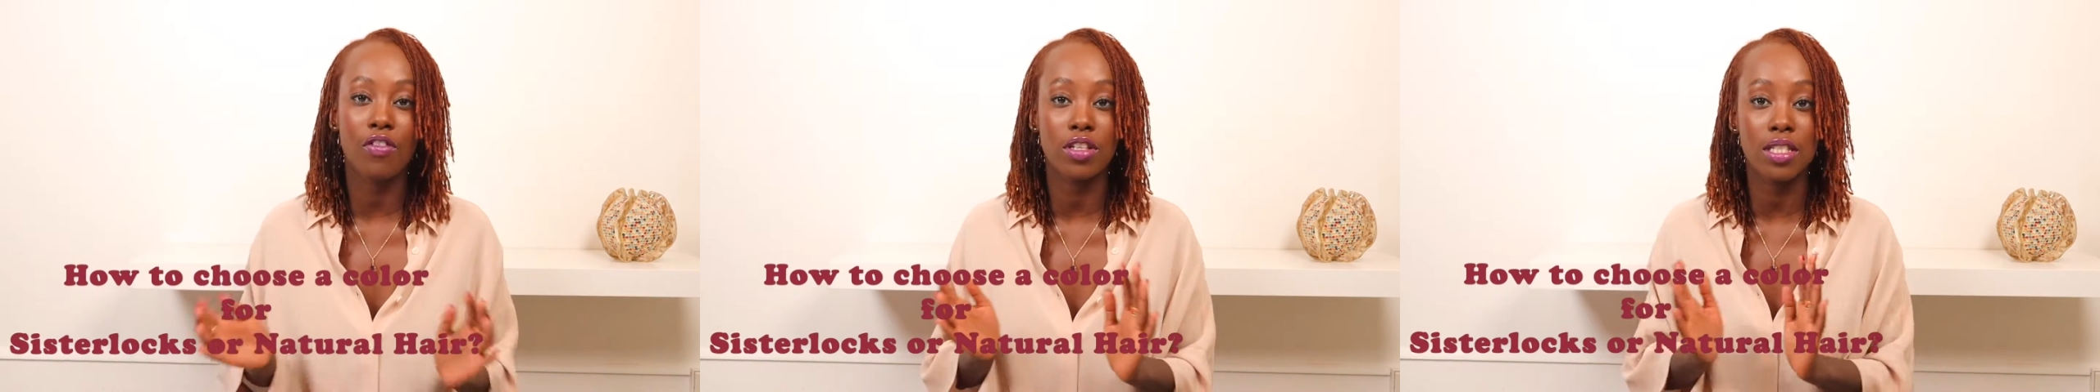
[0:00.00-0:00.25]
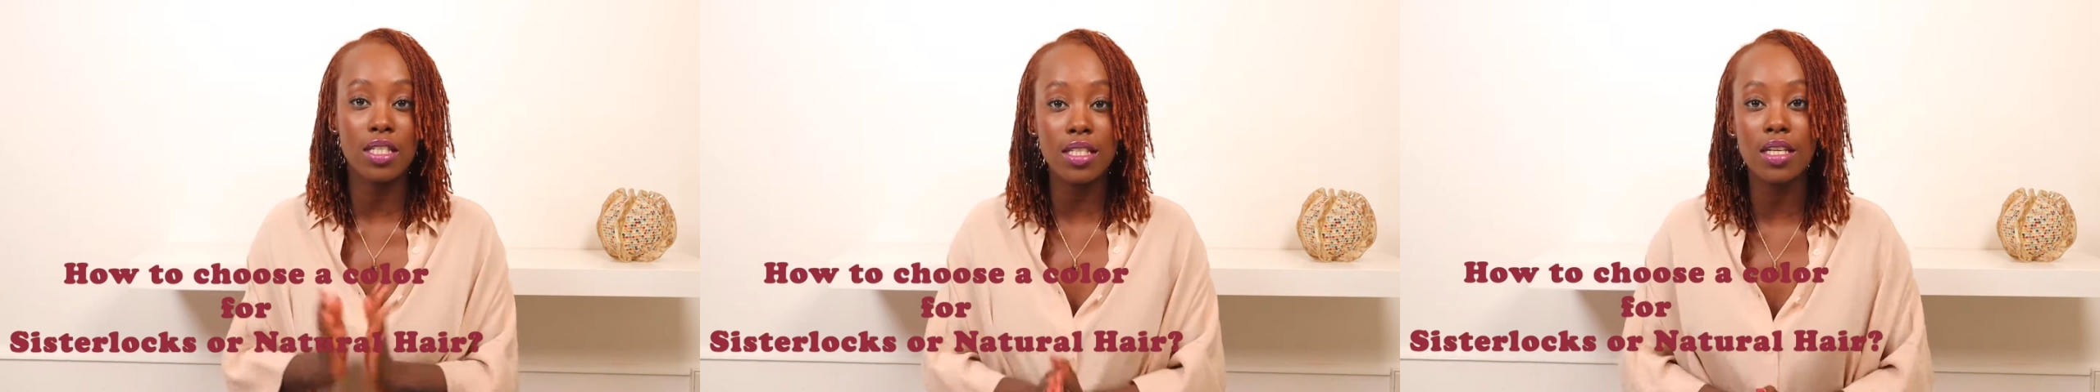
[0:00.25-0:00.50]
for
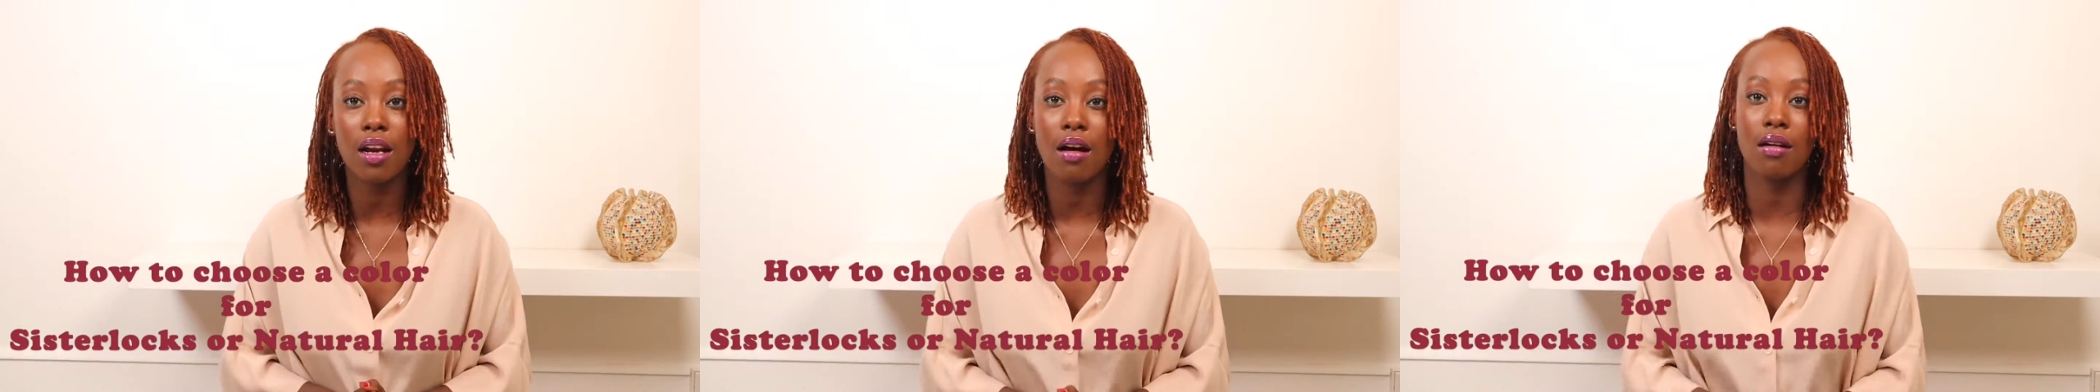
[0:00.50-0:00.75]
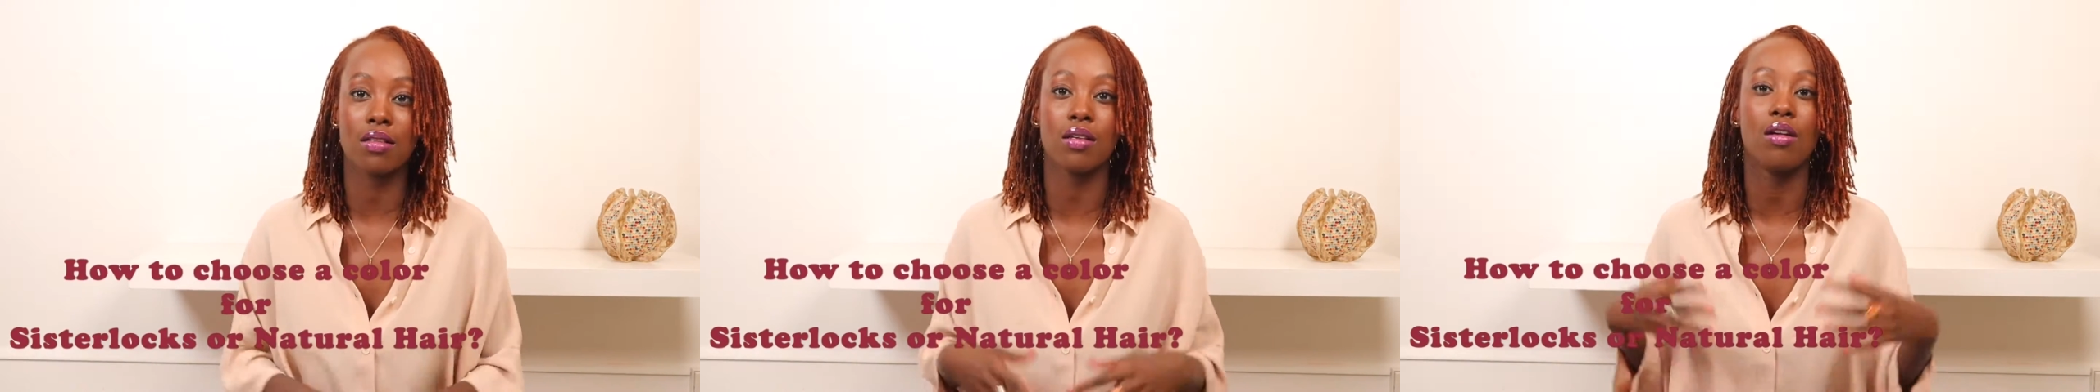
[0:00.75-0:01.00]

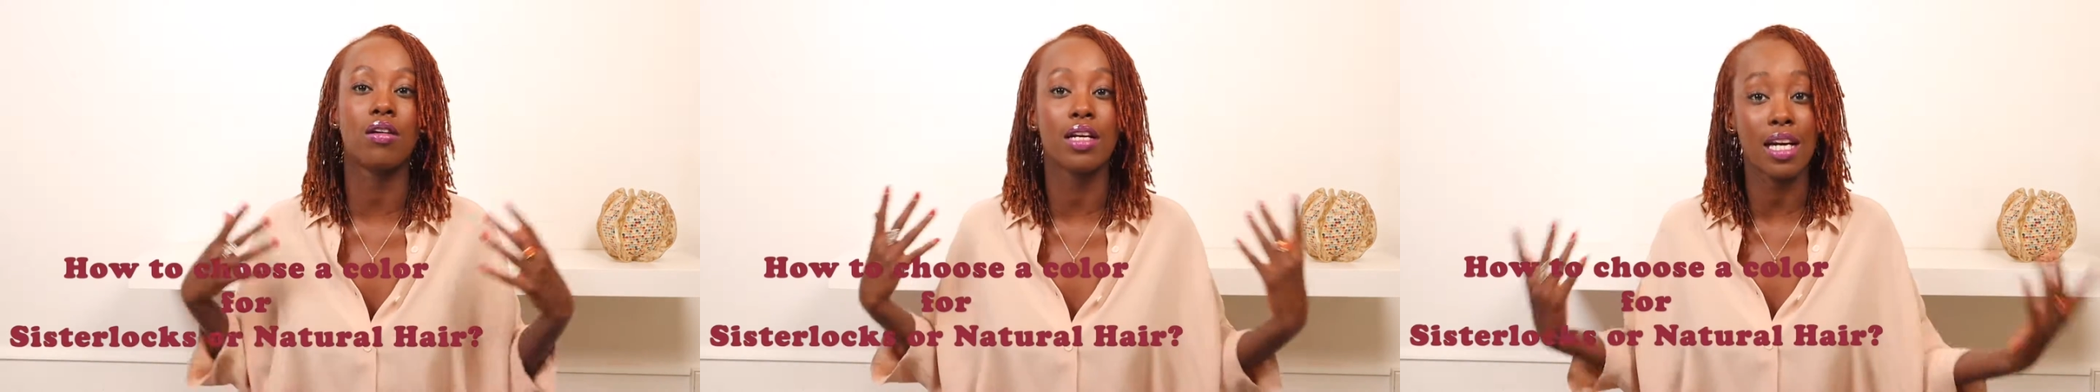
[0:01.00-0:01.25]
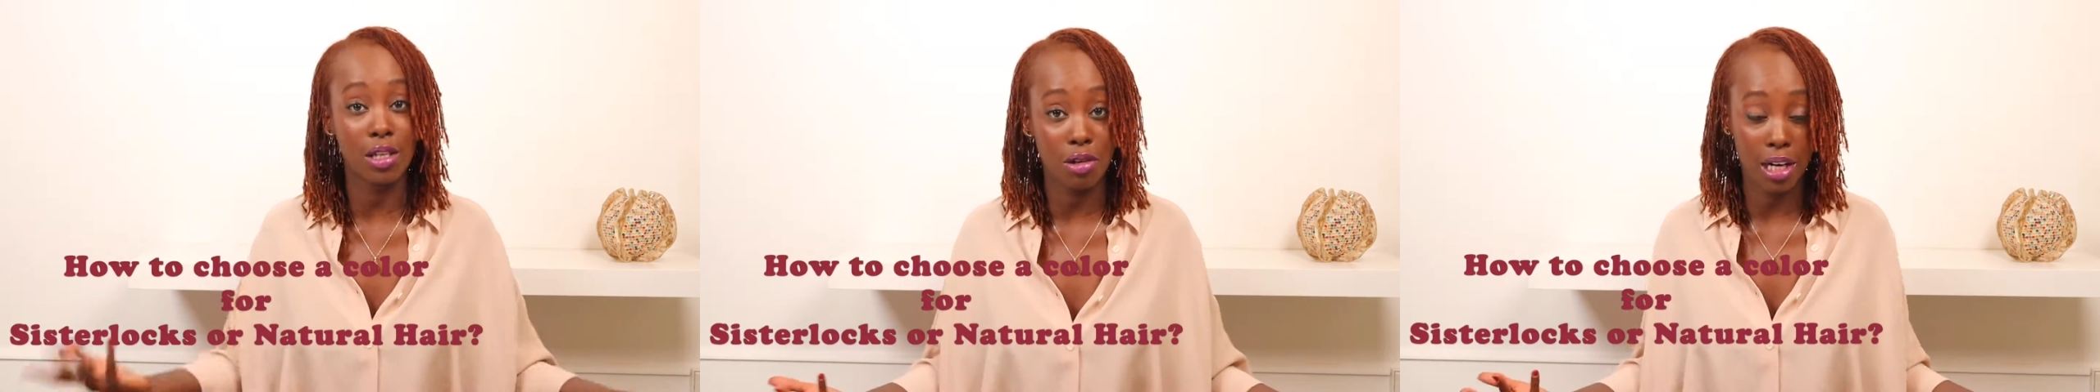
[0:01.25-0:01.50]
Sisterlocks or
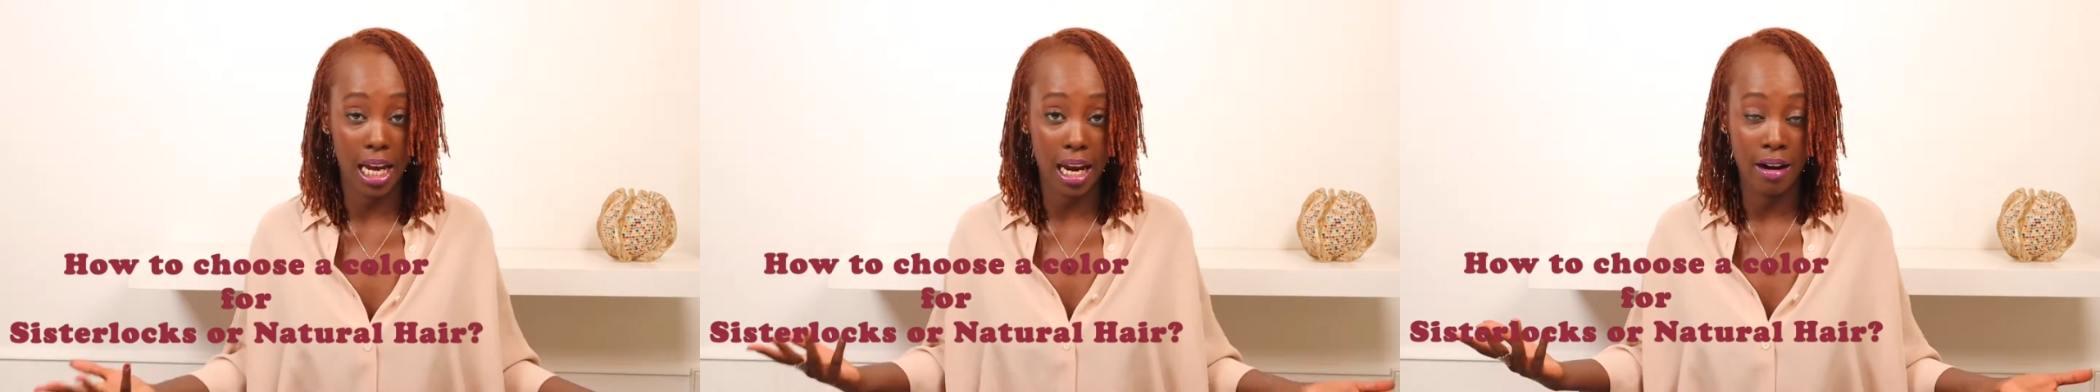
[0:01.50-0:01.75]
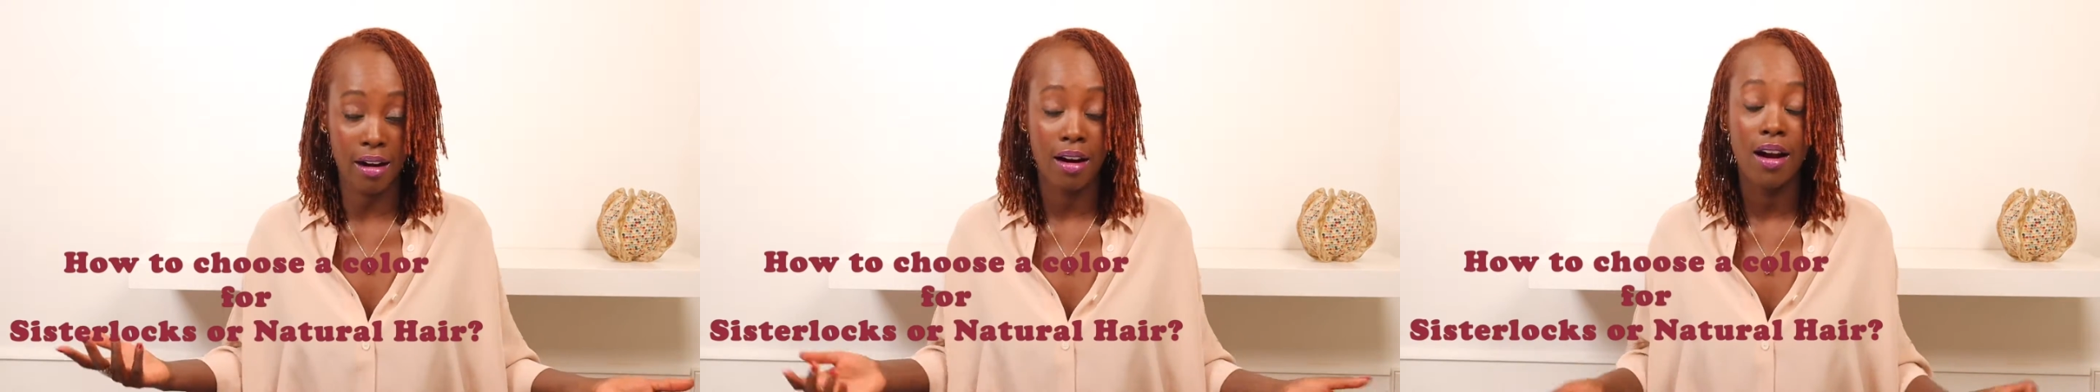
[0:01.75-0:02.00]
natural
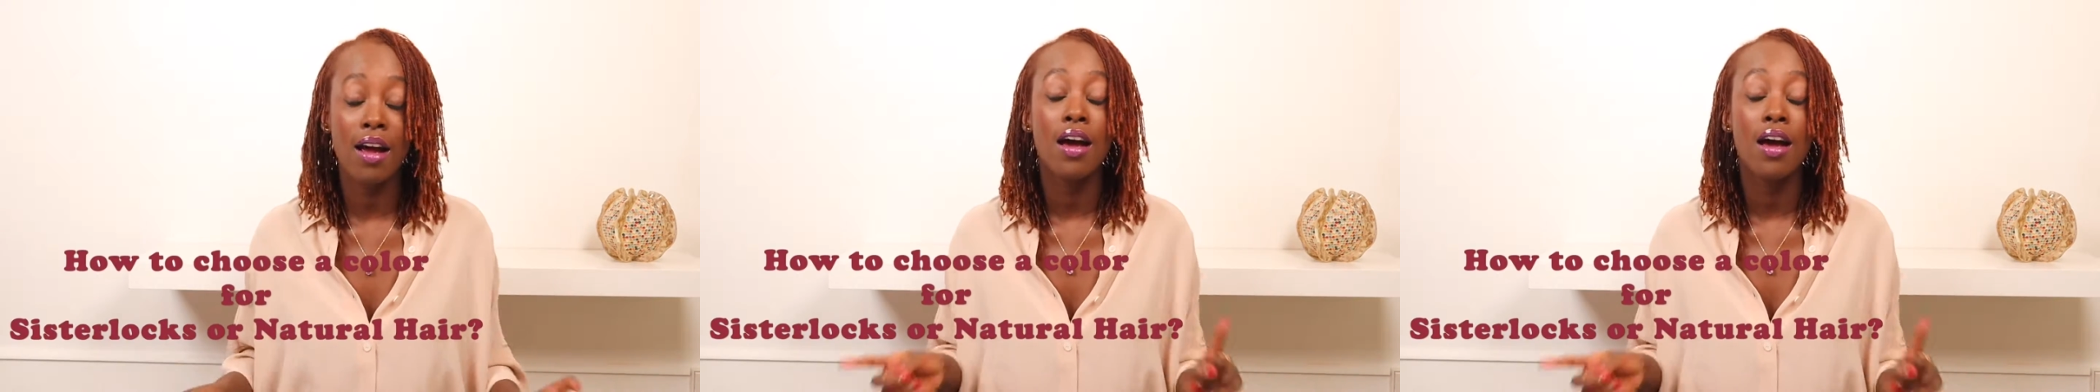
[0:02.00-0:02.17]
hair.